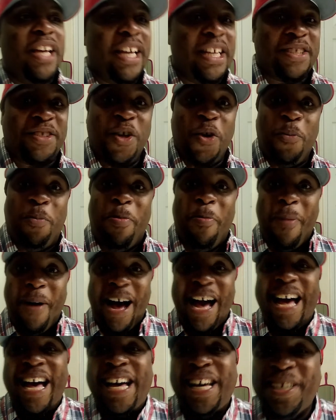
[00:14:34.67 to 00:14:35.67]
And so
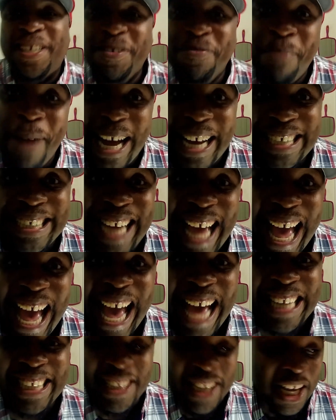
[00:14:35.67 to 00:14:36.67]
my
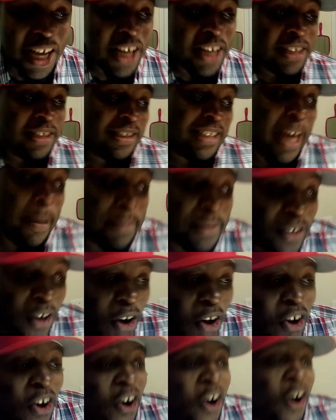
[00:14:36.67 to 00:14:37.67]
dad steps